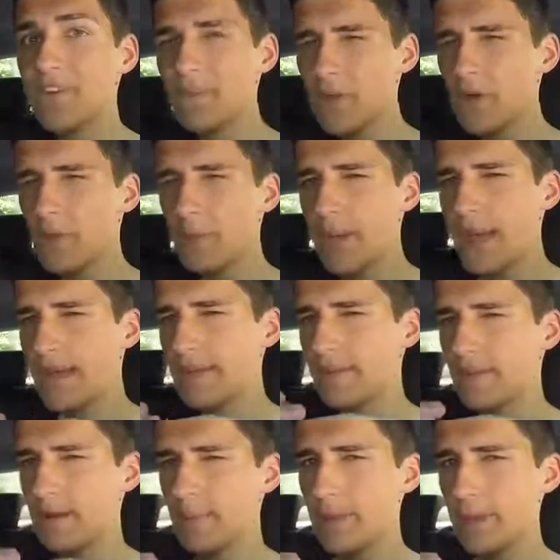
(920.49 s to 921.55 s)
Even though they're paying a
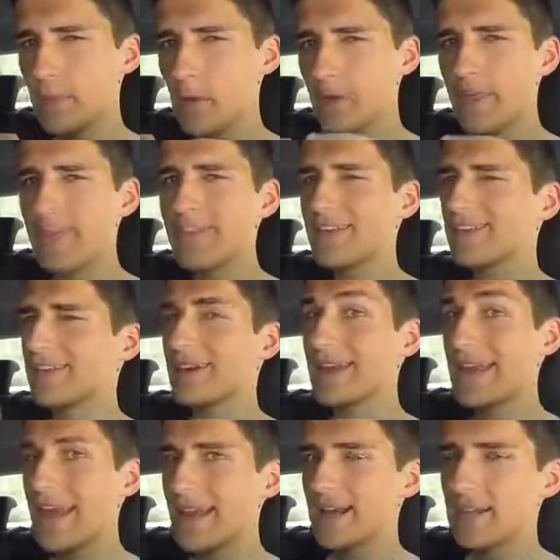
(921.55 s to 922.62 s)
little bit more, they think they're
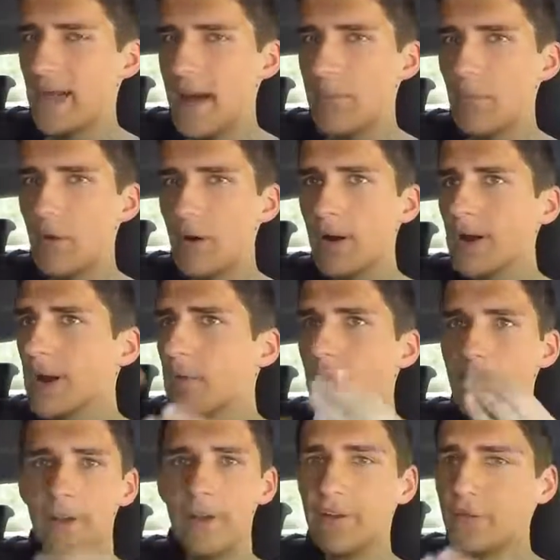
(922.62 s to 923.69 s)
getting a lot more,
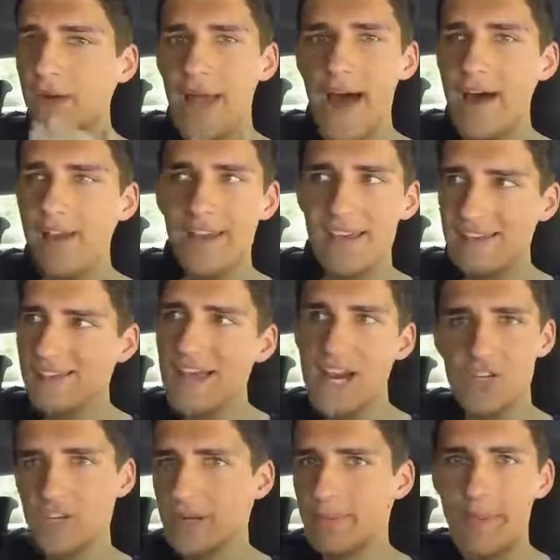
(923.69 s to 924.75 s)
when in reality, he's
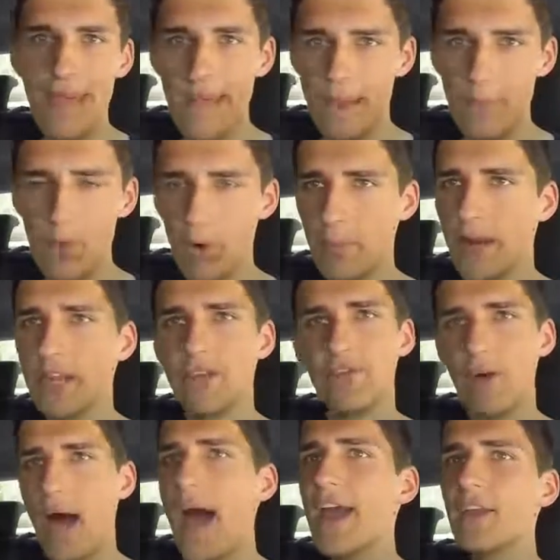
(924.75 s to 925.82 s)
actually making more money.
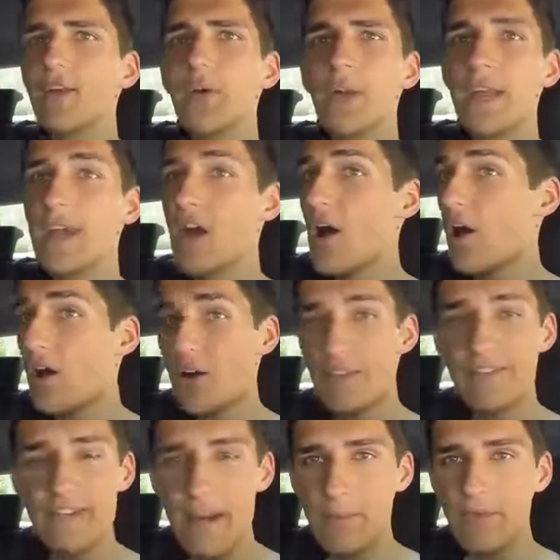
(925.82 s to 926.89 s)
So I do it all
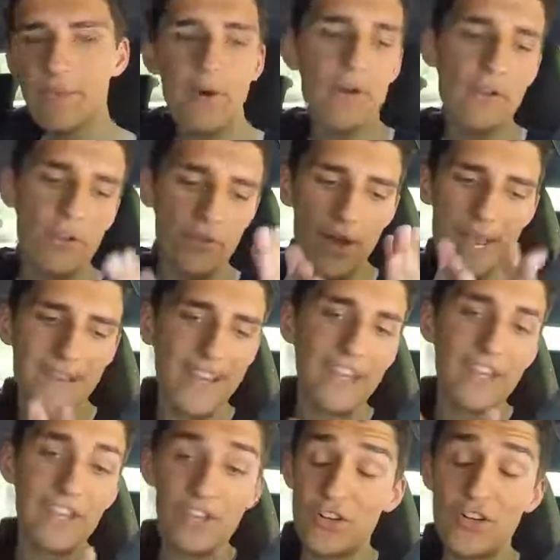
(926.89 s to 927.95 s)
the time as well. So
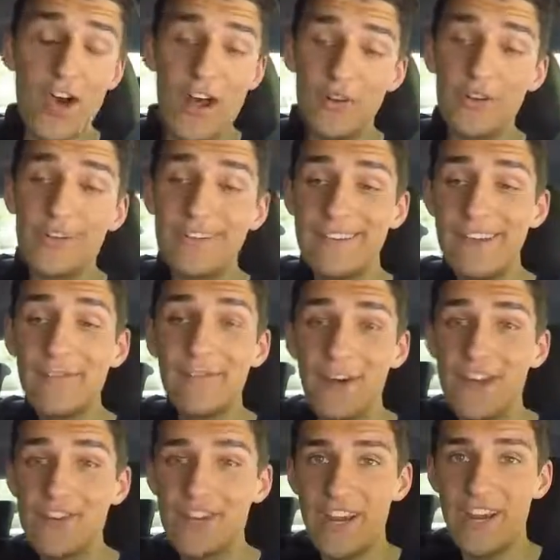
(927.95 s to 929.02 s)
you're not only
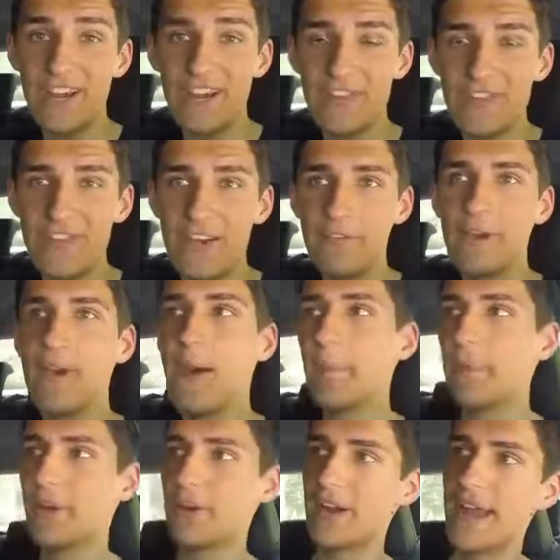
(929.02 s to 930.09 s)
differentiating yourself,
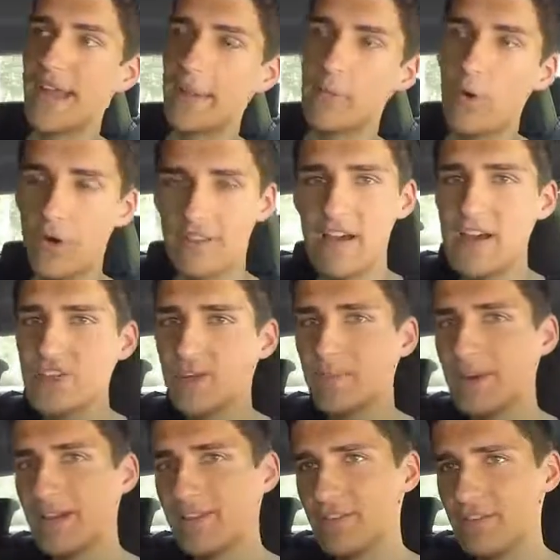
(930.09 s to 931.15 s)
but you're getting more
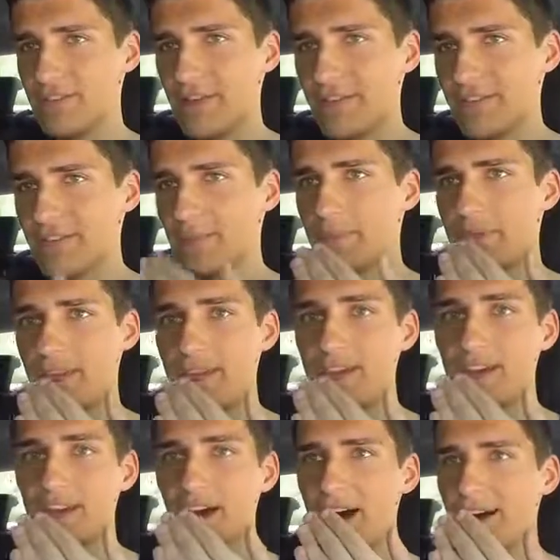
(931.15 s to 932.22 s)
attention because you're selling something
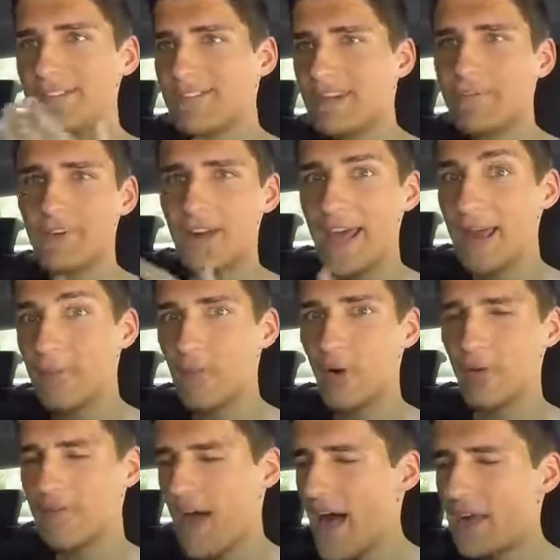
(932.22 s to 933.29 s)
different and
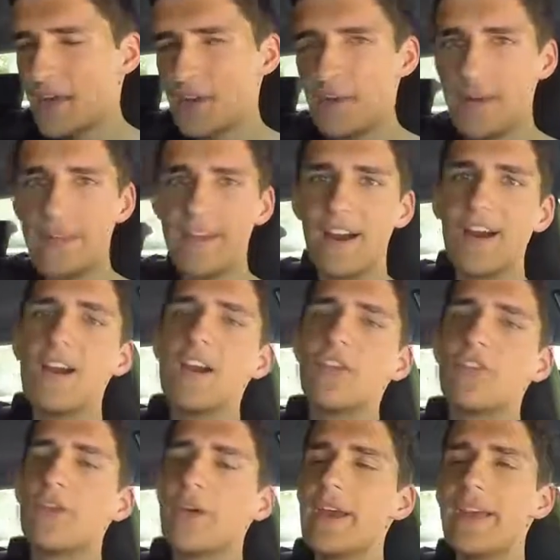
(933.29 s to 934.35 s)
more value in there.
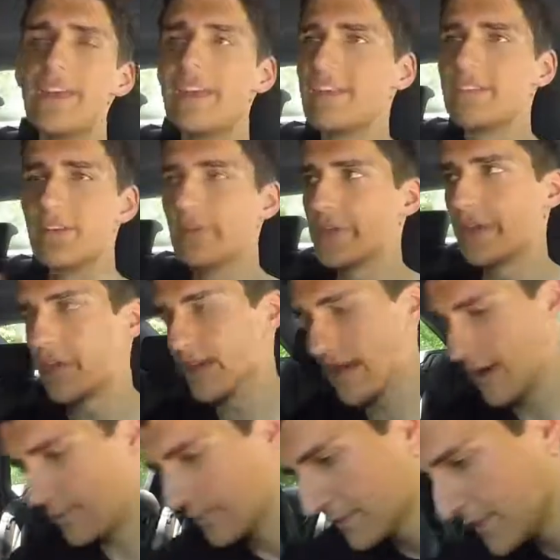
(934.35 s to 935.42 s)
So it's only gonna
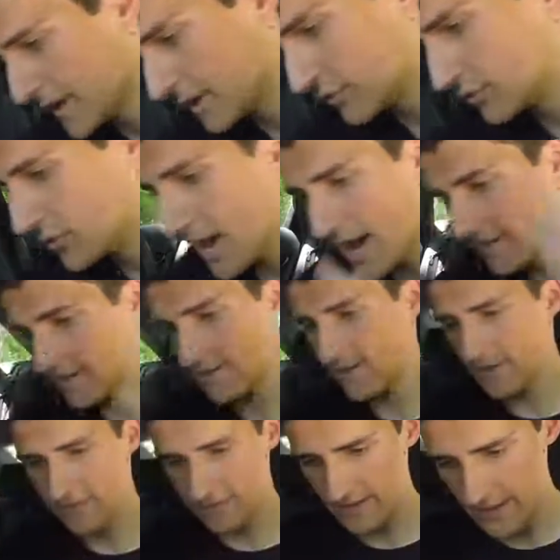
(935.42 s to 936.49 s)
help. Do not
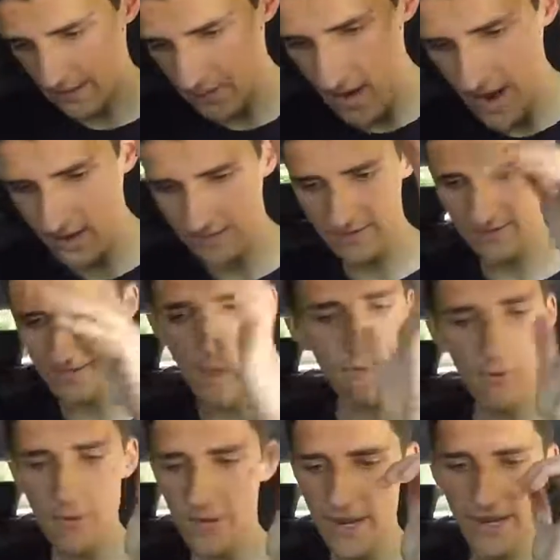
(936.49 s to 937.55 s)
sell the same product as
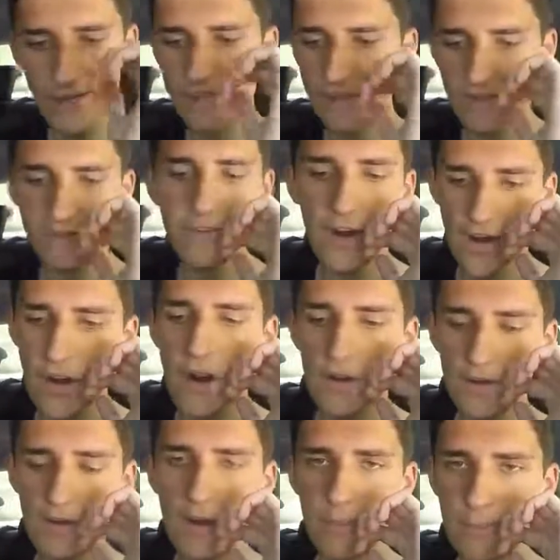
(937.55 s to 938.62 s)
everyone else. It's very
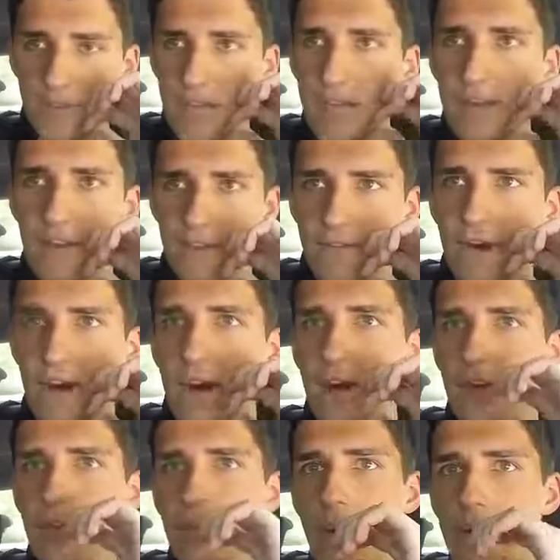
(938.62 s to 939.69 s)
hard to compete, and it's very
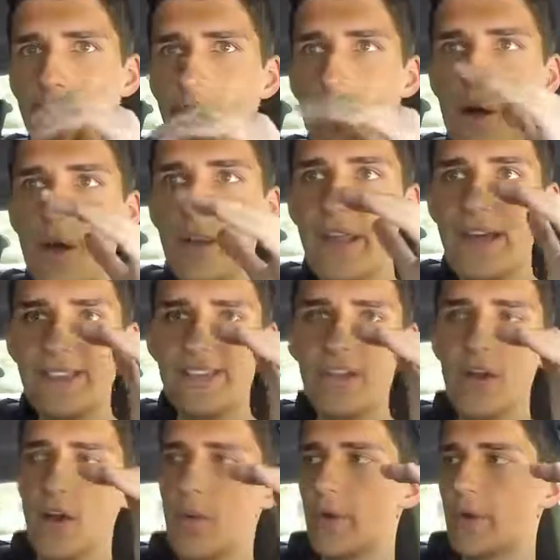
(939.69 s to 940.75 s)
hard to rank well in
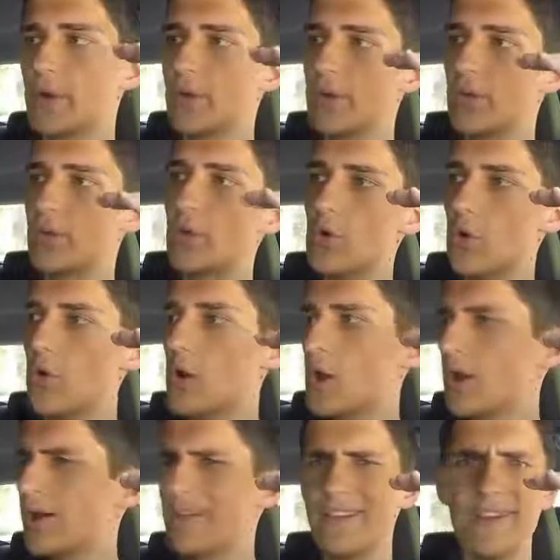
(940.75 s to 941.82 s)
SEO when you're a new
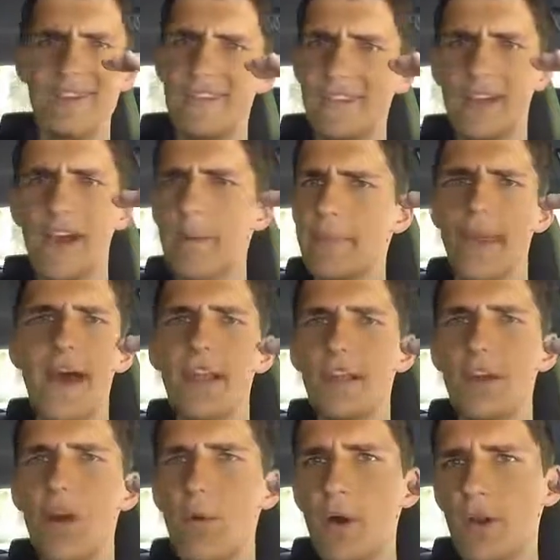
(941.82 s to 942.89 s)
listing coming out
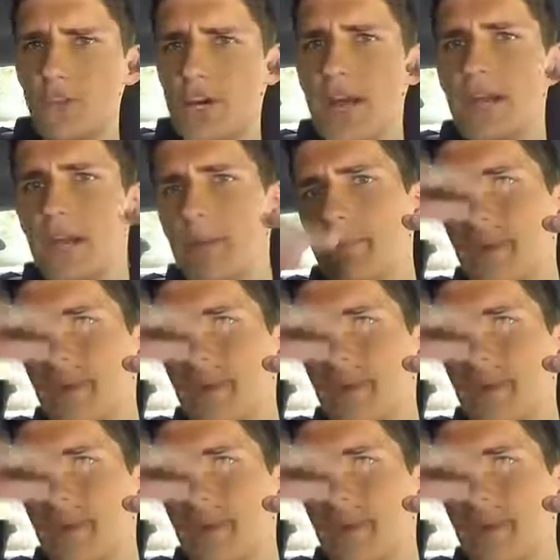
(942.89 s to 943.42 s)
of nowhere, trying to